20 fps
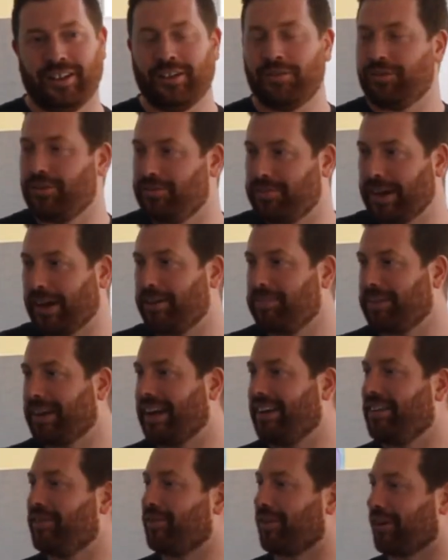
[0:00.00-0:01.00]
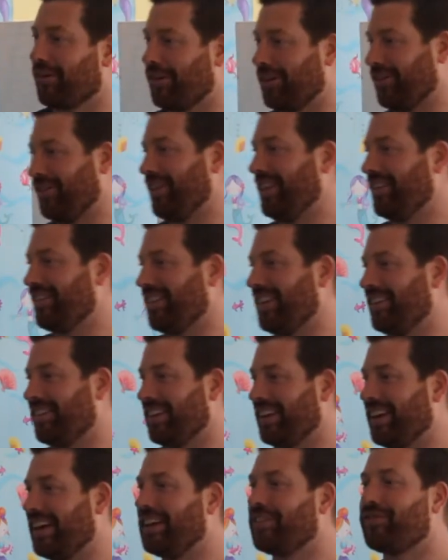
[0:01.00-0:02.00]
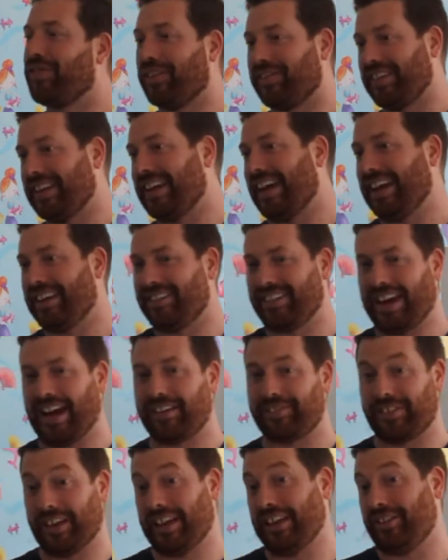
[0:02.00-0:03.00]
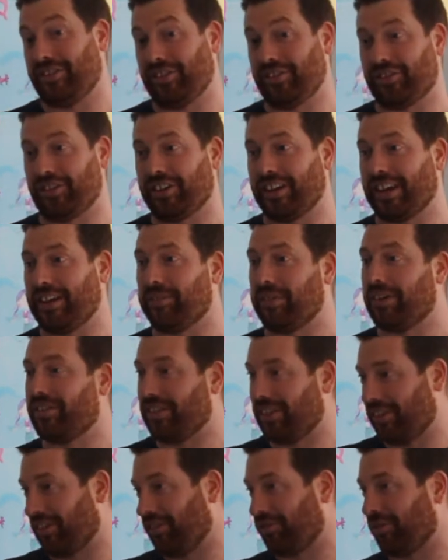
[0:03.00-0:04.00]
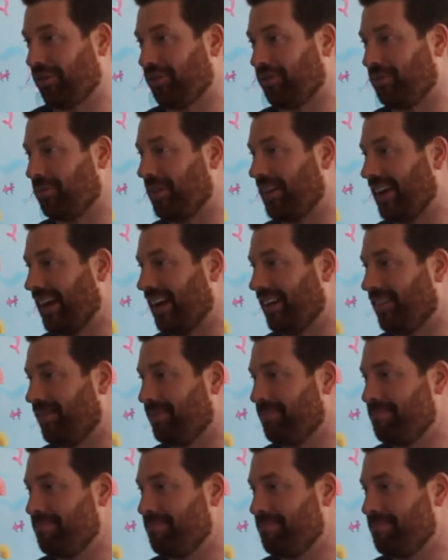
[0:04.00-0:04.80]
Which is a bit complicated. For a Christian, it's easier. It's 50 days after Easter Sunday when Jesus rose from the dead.